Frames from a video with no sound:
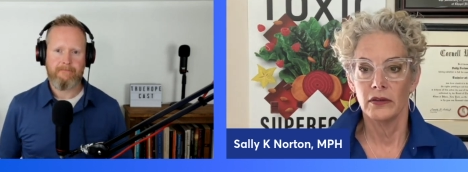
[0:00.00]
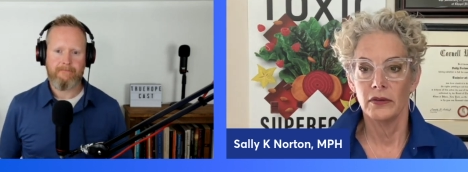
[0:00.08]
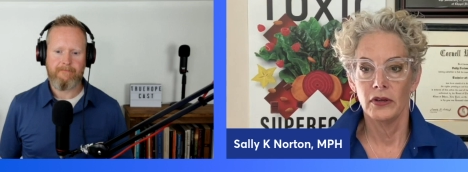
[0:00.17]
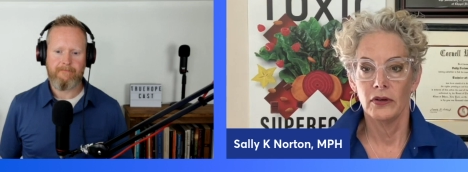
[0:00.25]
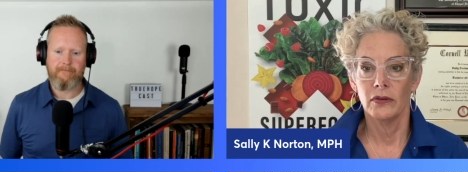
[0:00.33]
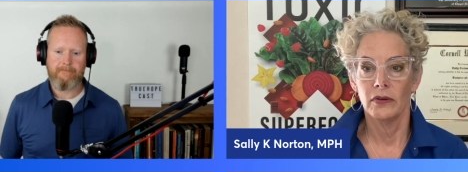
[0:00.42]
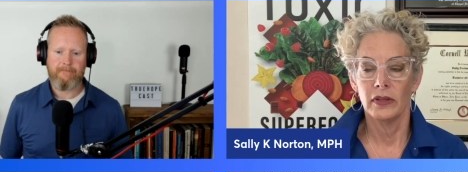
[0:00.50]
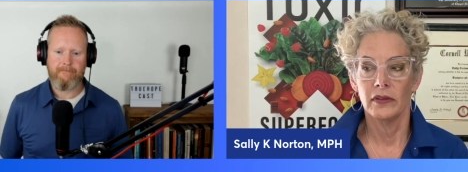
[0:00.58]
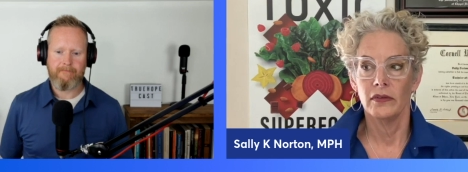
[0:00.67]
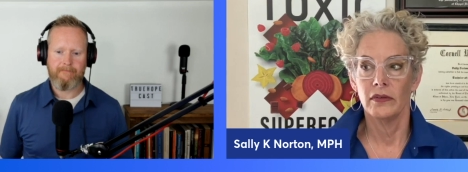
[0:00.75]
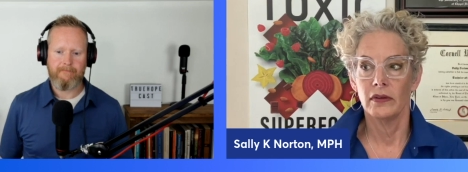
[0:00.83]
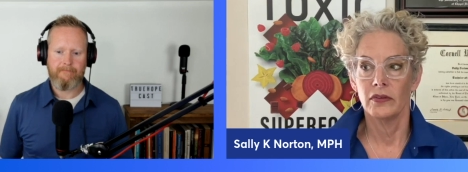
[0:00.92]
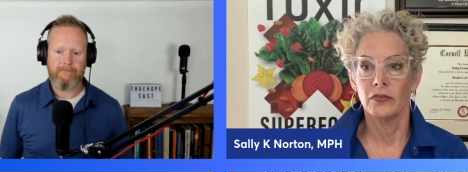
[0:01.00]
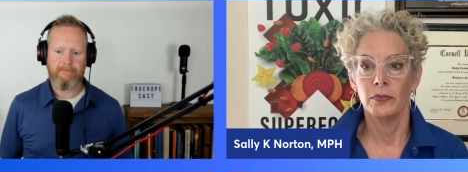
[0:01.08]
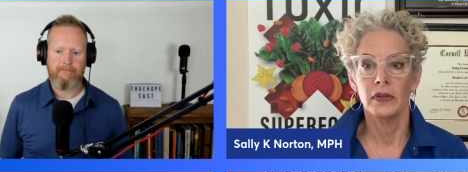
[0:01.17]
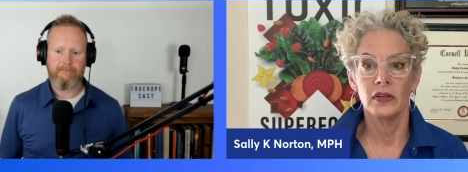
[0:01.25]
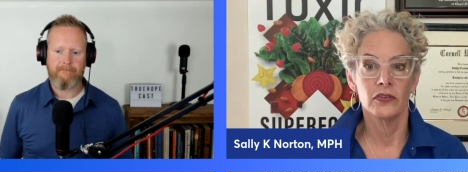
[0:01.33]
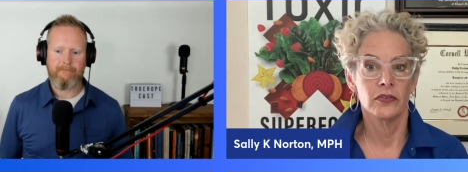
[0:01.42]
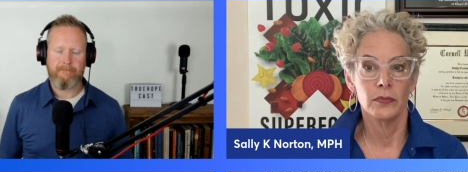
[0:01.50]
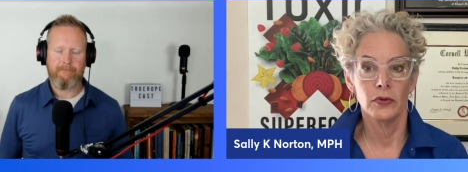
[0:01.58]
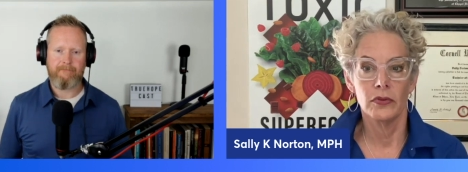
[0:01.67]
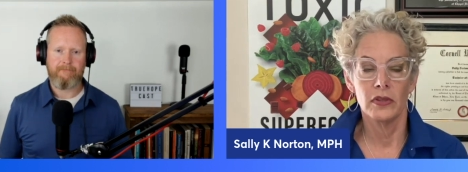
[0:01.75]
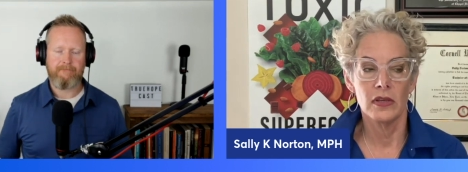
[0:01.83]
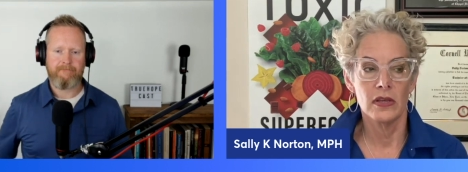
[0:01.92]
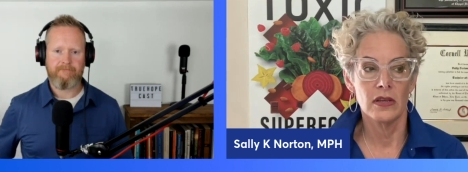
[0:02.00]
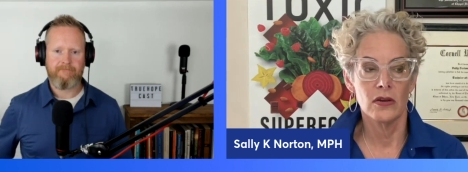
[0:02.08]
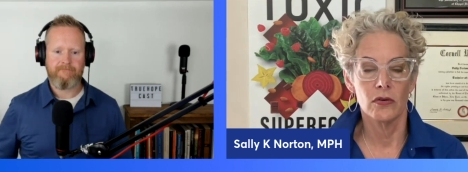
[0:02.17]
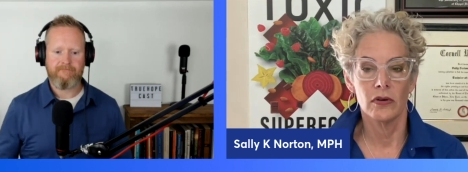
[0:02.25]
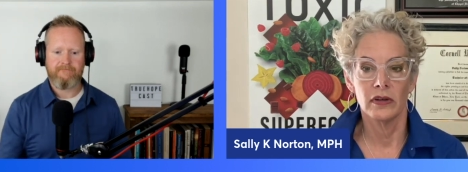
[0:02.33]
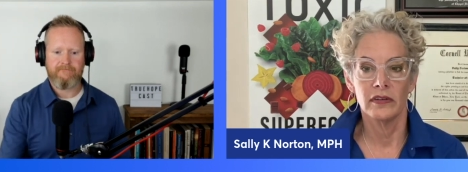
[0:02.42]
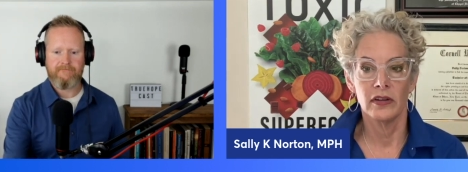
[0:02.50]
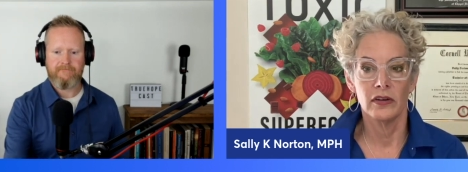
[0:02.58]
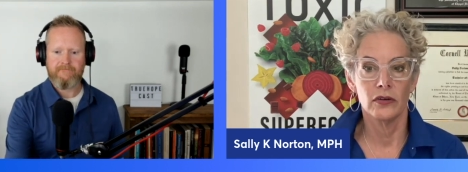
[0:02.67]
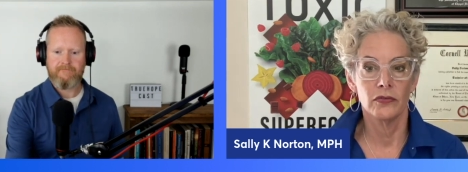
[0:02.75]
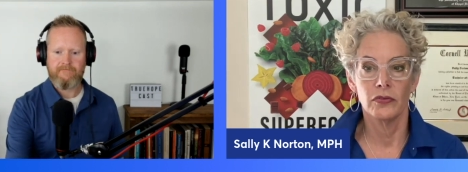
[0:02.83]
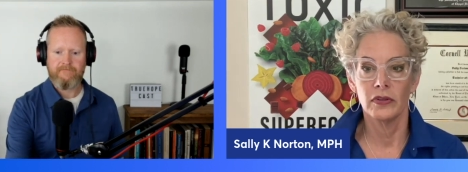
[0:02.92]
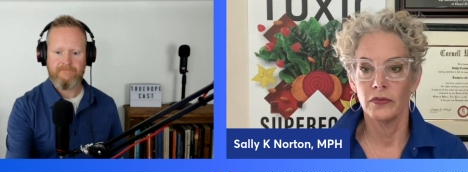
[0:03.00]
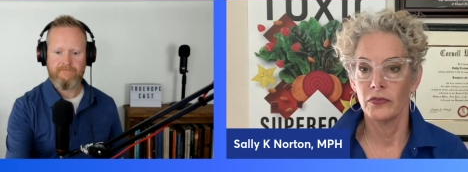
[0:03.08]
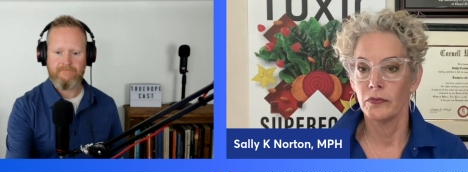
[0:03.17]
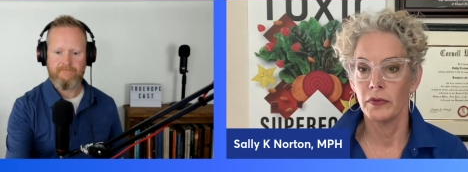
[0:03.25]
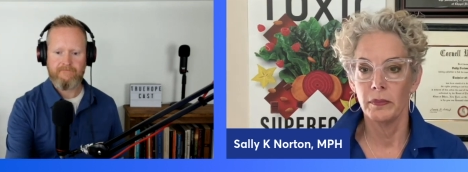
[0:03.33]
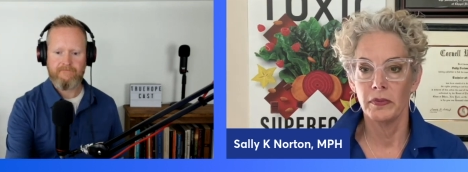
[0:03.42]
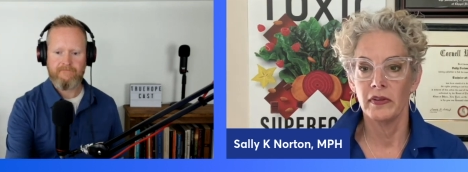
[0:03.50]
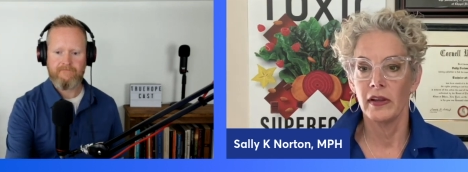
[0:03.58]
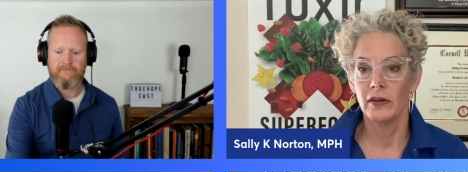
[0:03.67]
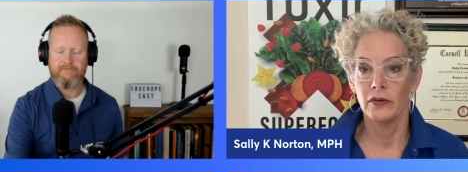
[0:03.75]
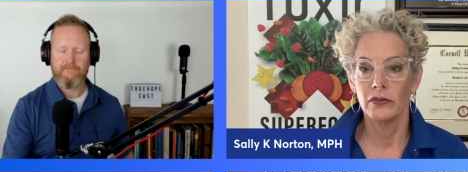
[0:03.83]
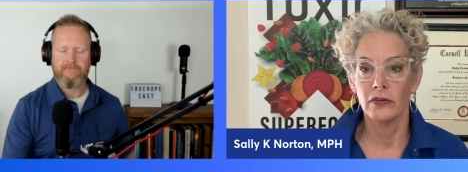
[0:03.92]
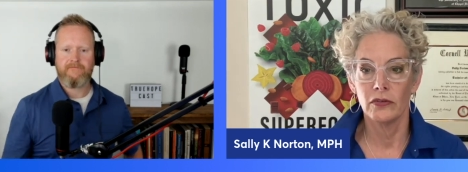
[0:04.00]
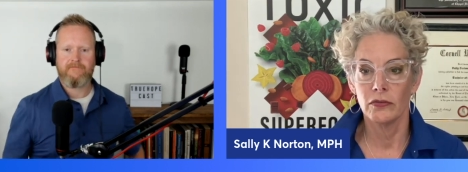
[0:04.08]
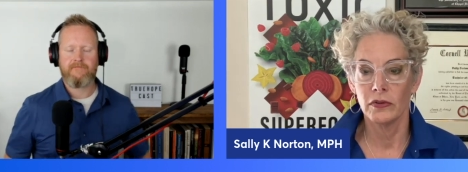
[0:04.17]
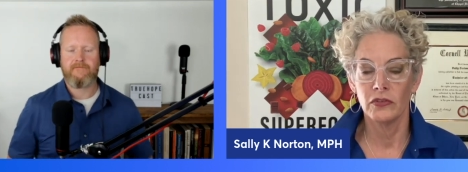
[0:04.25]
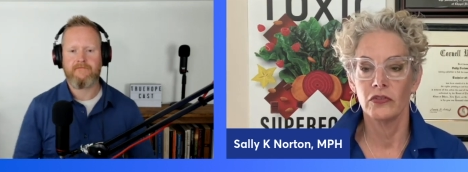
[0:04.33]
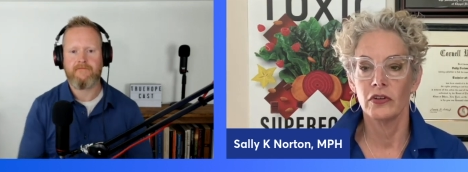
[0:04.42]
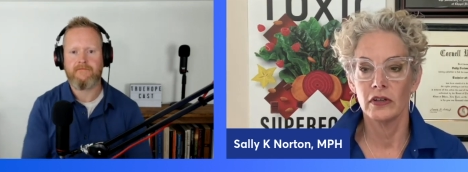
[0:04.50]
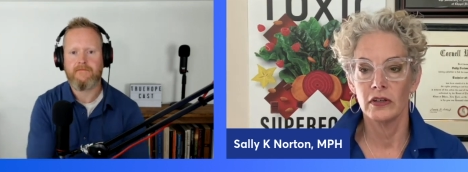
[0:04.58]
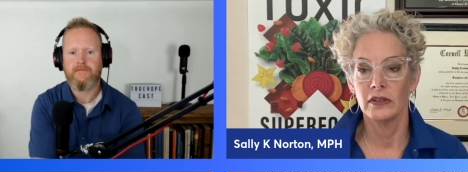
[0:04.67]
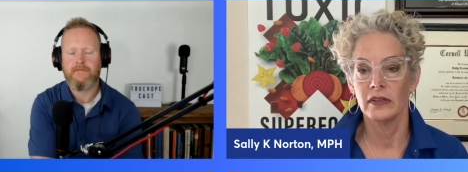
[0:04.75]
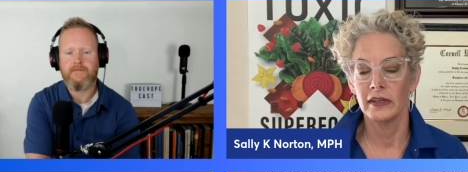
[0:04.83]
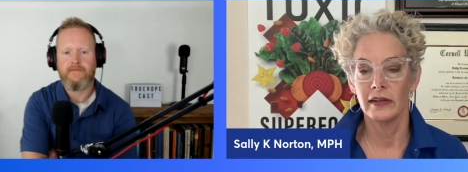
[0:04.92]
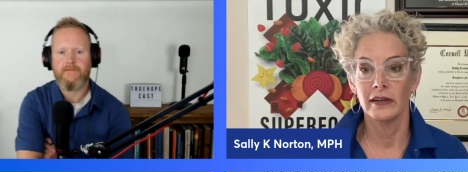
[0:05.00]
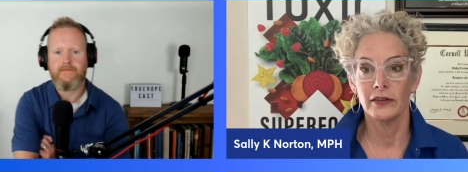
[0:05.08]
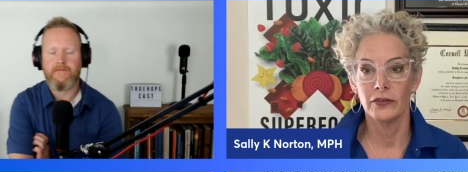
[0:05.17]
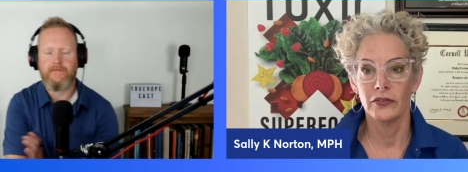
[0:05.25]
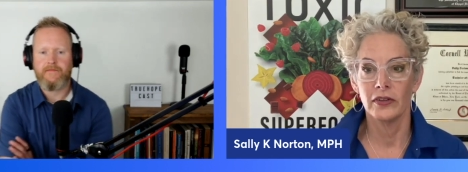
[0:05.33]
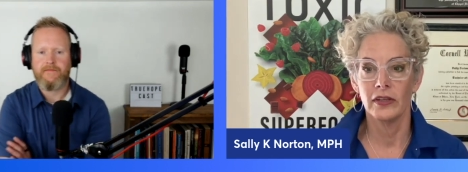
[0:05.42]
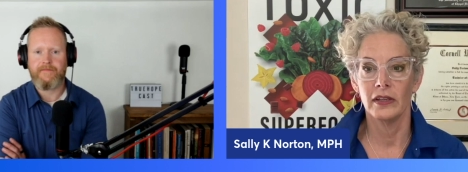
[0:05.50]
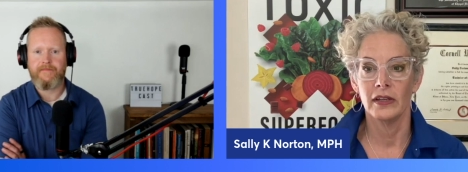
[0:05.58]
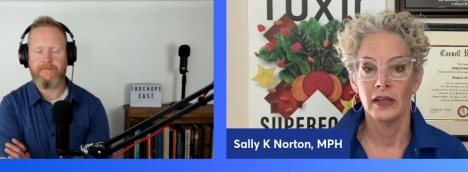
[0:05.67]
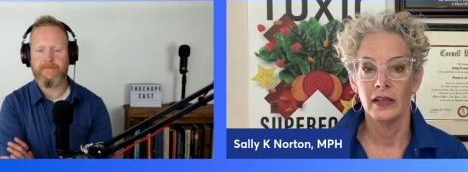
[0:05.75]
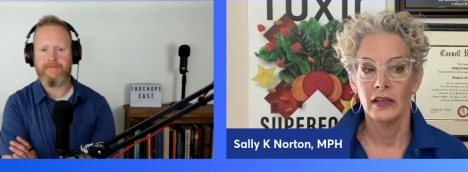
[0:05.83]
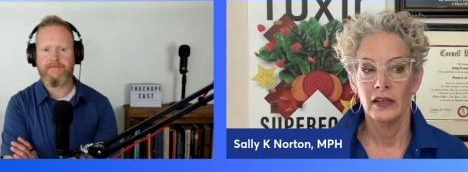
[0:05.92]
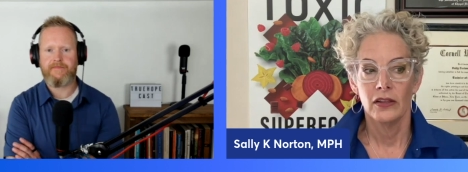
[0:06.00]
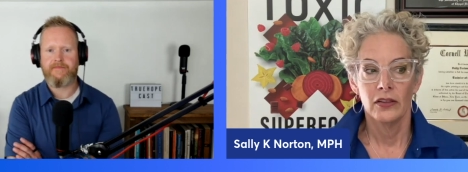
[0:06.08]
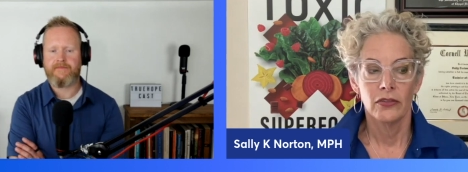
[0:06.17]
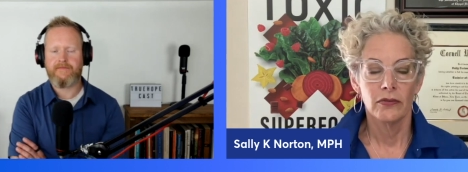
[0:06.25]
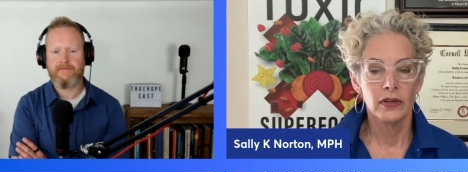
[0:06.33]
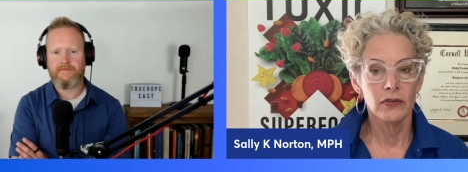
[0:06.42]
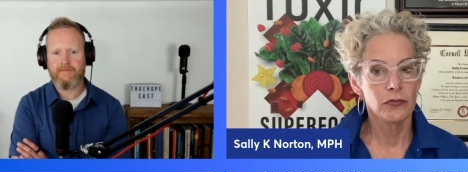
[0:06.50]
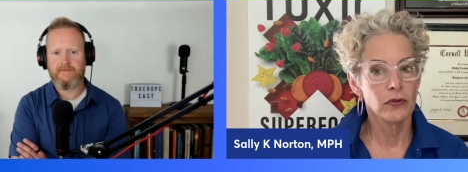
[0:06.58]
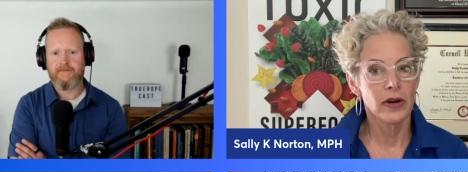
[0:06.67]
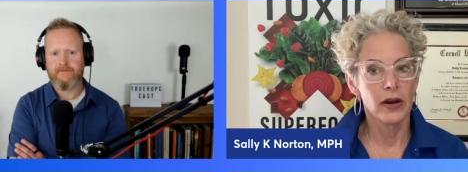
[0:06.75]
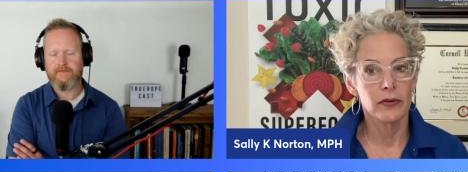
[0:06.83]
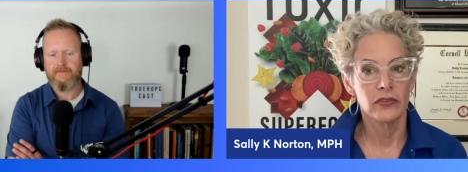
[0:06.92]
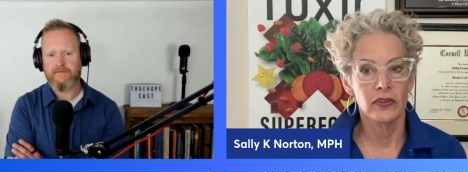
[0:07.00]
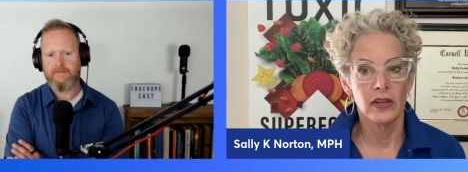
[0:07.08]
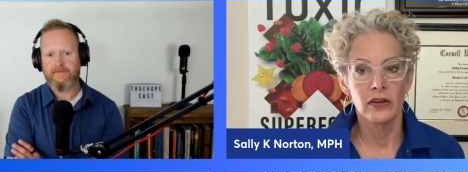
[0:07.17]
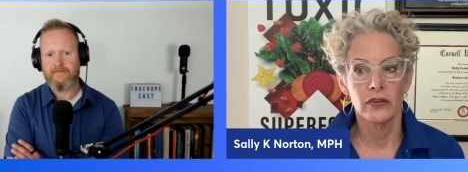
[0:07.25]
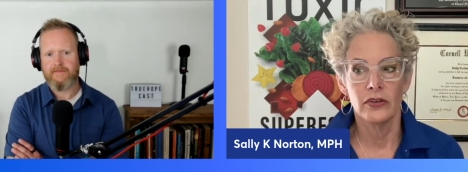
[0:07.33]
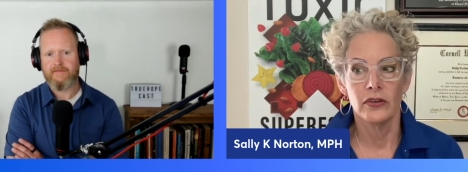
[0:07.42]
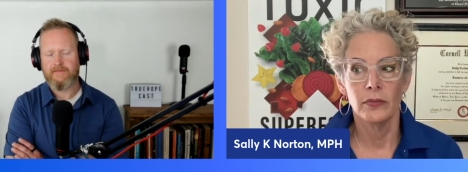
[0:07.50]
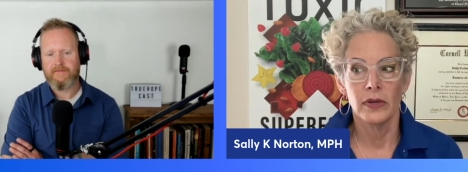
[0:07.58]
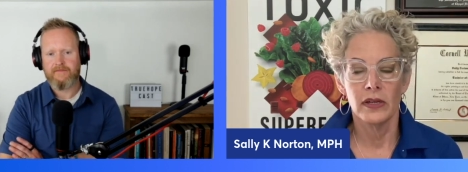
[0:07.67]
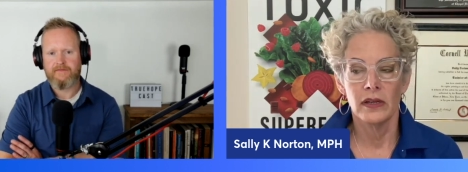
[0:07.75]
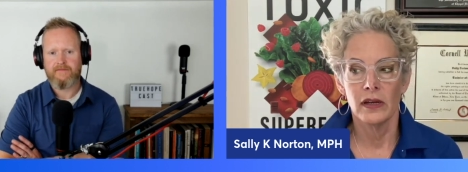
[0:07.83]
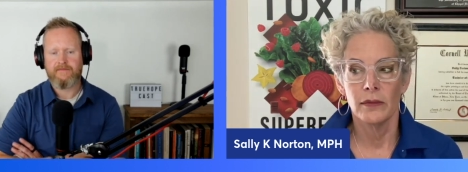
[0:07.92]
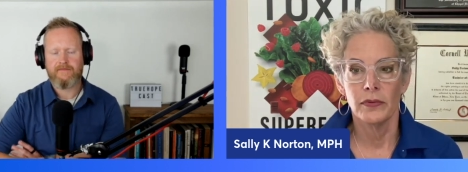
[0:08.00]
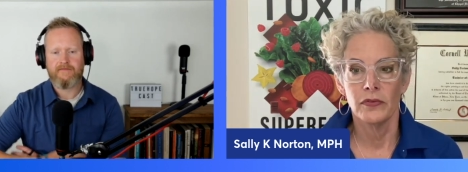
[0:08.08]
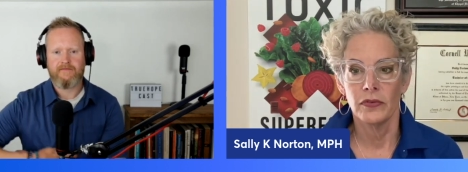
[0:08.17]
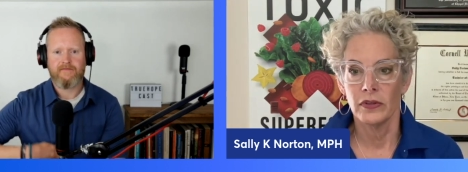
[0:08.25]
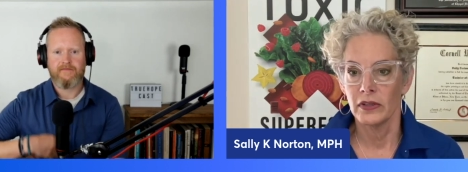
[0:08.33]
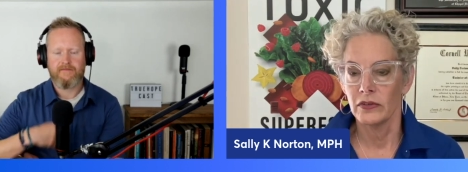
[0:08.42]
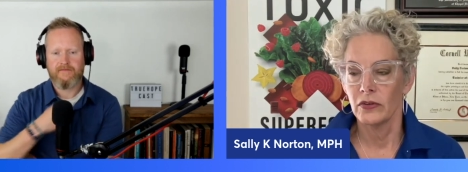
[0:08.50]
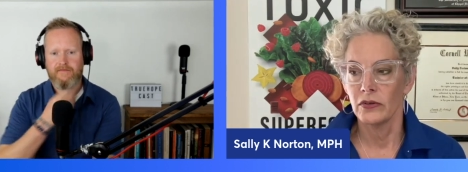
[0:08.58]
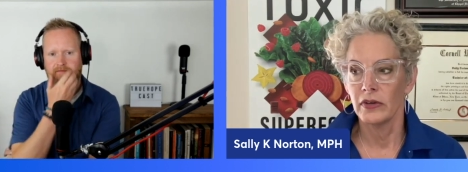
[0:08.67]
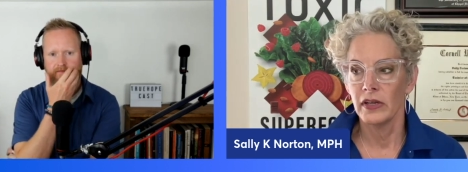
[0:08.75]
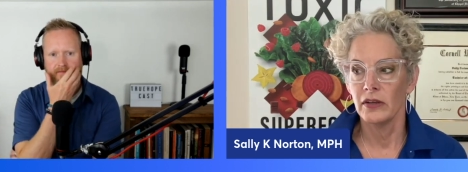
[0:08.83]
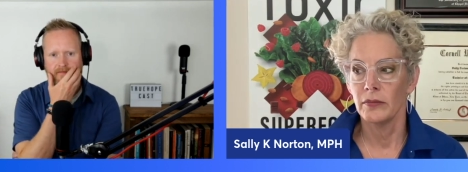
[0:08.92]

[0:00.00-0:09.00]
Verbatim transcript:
Speaker 1: you know, a smoothie or a dinner full of sweet potatoes and Swiss chard, like I used to eat, 3 or 4 hours later, you might not be feeling so great.